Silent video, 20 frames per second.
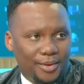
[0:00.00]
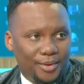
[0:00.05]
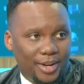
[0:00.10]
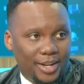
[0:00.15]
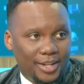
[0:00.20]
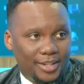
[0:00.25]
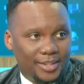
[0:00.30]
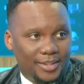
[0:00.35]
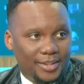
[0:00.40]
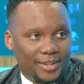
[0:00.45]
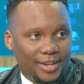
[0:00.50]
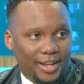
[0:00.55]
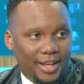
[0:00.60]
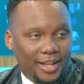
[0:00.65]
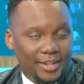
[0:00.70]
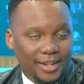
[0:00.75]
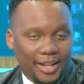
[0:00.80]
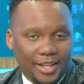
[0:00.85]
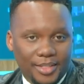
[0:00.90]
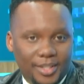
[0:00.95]
right?
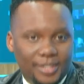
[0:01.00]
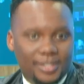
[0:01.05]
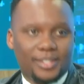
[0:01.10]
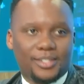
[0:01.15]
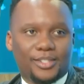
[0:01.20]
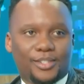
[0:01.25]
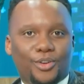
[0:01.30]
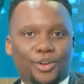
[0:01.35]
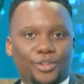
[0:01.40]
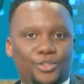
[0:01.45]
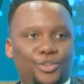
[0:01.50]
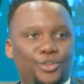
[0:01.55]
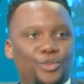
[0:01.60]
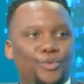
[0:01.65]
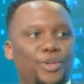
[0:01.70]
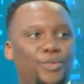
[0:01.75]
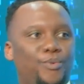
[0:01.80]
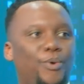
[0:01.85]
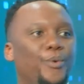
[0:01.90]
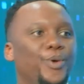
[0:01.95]
And this has got to do
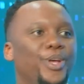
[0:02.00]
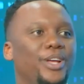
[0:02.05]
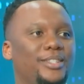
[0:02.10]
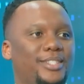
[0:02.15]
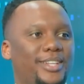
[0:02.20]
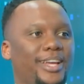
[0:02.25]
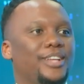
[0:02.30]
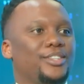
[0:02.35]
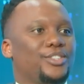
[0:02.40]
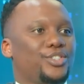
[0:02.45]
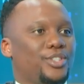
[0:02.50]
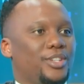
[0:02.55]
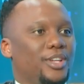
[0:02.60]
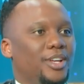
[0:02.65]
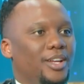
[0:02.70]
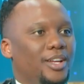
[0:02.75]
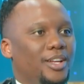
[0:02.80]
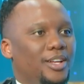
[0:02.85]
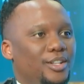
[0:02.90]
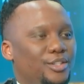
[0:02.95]
with what we attach
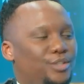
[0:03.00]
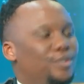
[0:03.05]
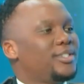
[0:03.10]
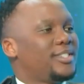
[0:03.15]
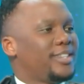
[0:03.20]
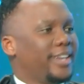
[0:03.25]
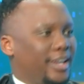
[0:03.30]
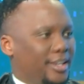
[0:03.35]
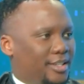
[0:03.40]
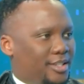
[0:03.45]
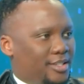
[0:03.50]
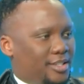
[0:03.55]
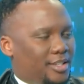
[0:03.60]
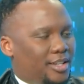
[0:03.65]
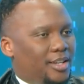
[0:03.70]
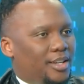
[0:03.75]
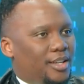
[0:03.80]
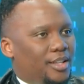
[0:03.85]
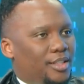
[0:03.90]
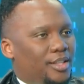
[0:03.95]
to
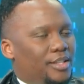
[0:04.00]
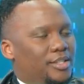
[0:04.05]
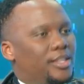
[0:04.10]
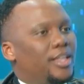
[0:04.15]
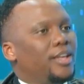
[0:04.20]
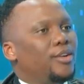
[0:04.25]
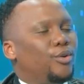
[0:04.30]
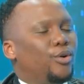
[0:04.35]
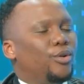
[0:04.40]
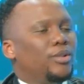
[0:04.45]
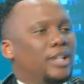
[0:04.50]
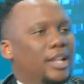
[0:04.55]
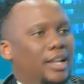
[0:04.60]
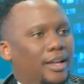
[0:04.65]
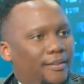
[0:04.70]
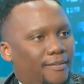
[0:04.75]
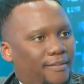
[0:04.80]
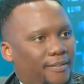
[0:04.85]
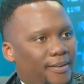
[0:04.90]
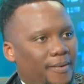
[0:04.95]
sex. This thing called
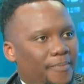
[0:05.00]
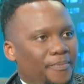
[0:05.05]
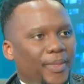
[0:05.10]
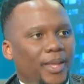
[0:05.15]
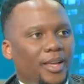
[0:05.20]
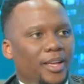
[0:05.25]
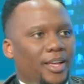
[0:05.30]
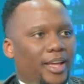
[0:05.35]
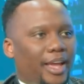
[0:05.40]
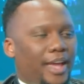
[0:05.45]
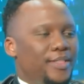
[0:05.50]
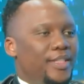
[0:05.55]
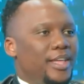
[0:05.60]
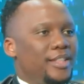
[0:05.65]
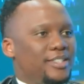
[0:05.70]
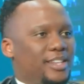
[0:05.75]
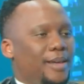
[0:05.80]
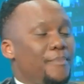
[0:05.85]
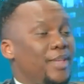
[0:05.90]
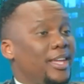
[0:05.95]
love. And
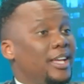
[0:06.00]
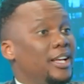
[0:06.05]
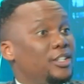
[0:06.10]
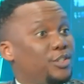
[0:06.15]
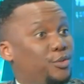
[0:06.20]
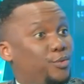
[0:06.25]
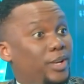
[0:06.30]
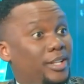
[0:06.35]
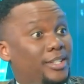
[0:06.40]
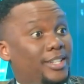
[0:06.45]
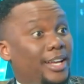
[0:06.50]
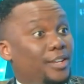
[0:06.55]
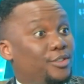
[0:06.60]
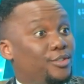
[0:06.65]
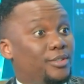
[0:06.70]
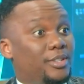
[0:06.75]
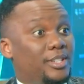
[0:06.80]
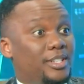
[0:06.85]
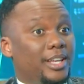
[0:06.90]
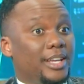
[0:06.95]
then something else we
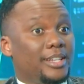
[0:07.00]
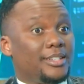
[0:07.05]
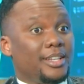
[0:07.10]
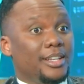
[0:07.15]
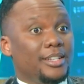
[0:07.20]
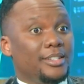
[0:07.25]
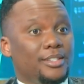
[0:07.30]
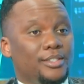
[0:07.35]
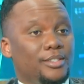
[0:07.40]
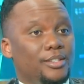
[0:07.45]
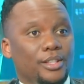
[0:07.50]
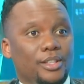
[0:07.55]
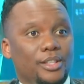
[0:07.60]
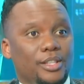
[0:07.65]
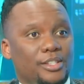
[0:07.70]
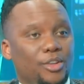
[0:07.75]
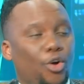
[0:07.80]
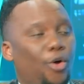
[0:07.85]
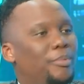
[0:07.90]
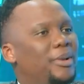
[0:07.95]
attach to sex is
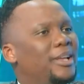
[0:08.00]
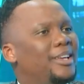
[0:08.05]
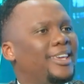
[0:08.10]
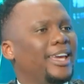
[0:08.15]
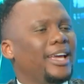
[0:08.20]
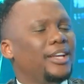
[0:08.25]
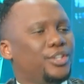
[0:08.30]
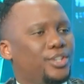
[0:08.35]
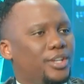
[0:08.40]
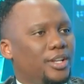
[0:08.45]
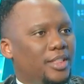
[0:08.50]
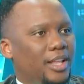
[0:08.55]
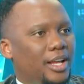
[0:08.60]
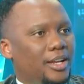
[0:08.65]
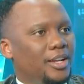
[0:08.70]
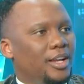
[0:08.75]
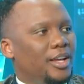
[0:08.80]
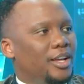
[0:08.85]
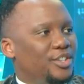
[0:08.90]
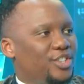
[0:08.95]
this obligation
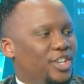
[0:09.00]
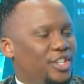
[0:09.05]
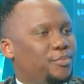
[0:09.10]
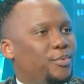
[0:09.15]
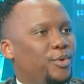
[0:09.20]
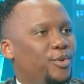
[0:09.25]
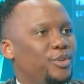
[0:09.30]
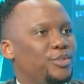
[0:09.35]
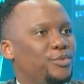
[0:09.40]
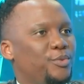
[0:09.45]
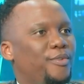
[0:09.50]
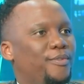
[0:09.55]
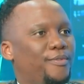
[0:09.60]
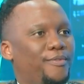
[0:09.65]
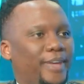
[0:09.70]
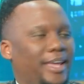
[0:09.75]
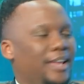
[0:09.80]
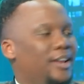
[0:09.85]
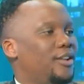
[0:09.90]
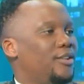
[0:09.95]
that just because
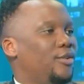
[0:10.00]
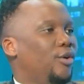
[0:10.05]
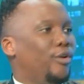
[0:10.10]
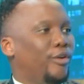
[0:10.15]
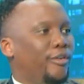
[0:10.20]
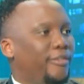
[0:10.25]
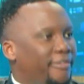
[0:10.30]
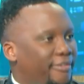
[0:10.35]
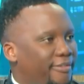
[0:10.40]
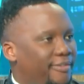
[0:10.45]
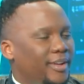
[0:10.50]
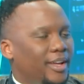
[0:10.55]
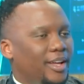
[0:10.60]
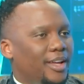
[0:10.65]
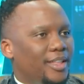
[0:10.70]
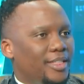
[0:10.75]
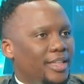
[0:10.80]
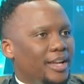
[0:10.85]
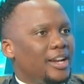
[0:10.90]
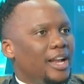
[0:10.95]
we've hit it off,
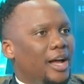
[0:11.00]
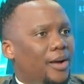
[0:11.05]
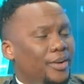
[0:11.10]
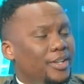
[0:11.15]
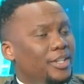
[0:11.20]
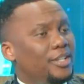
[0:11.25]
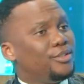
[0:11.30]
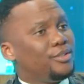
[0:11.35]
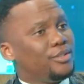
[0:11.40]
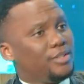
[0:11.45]
that now I need to